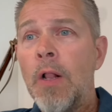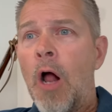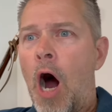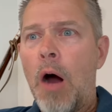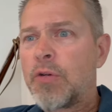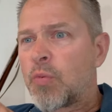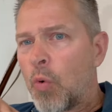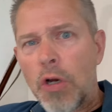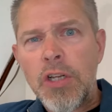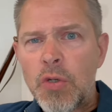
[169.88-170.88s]
I was
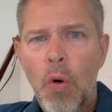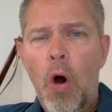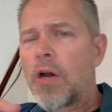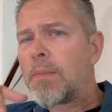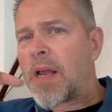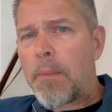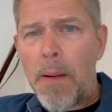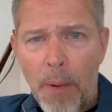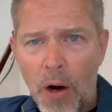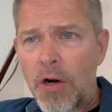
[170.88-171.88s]
working so hard to become a
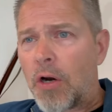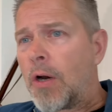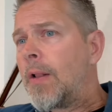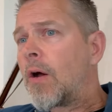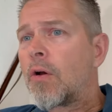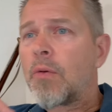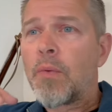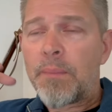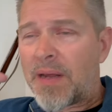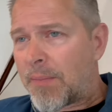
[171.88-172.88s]
partner, or
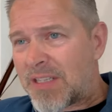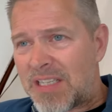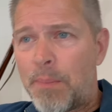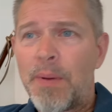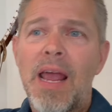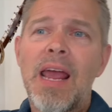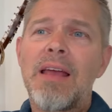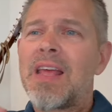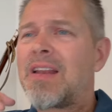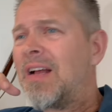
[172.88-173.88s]
we become a CPA
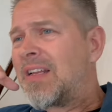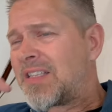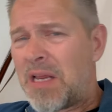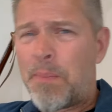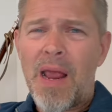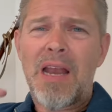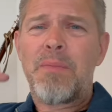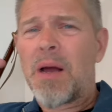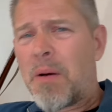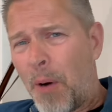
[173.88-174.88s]
and then CPA to
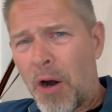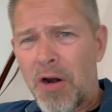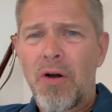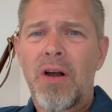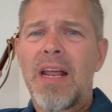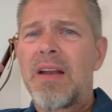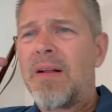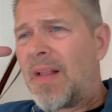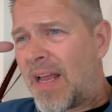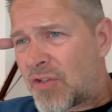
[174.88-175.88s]
become a partner. And then
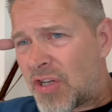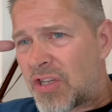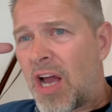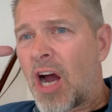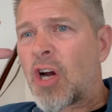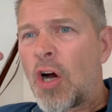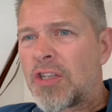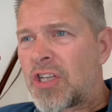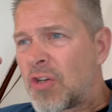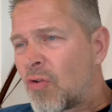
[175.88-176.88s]
it was just a
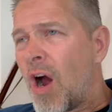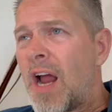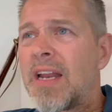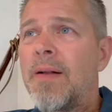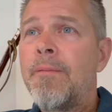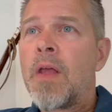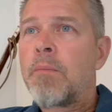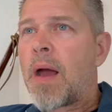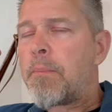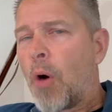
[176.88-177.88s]
constant grind, and
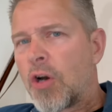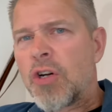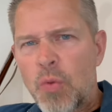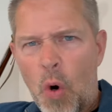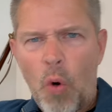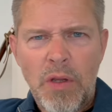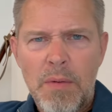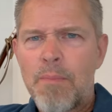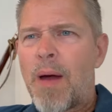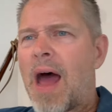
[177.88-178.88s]
my partners were holding
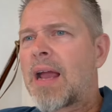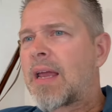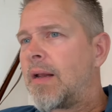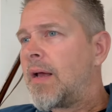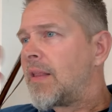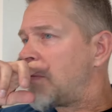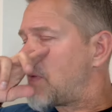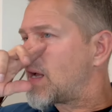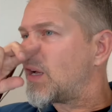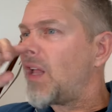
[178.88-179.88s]
me back, and then
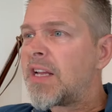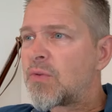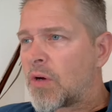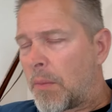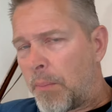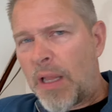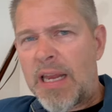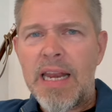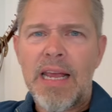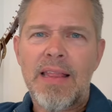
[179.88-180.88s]
my clients were
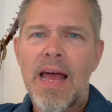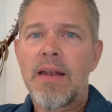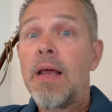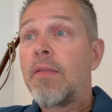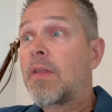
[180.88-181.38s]
complaining, and then the